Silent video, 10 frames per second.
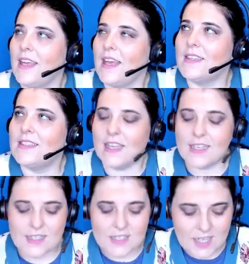it,
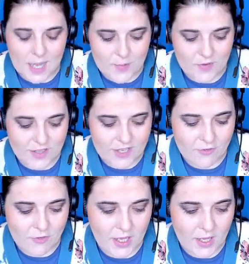it is a type of a
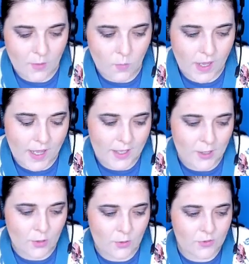career where
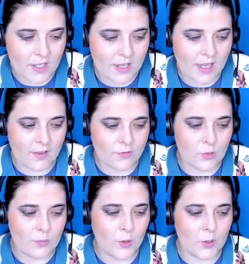you really have
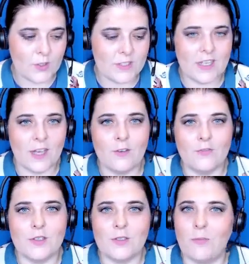to put yourself
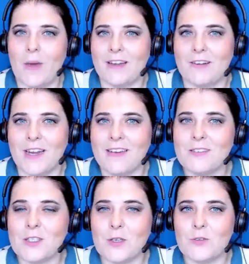in the
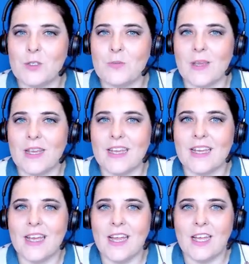background, so to speak.
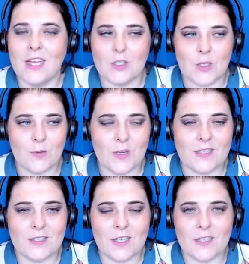Mm. So
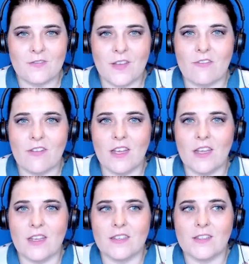it's it's
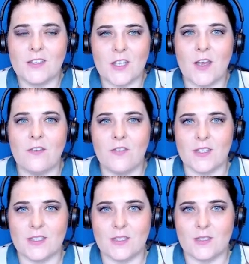very
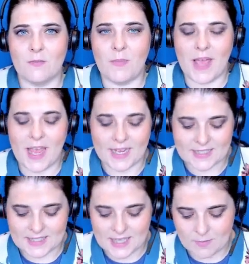service
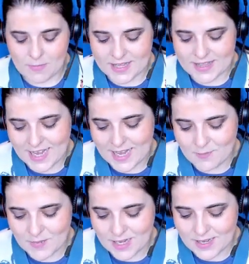based, and by that I
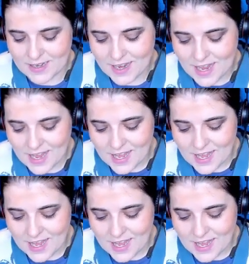mean, I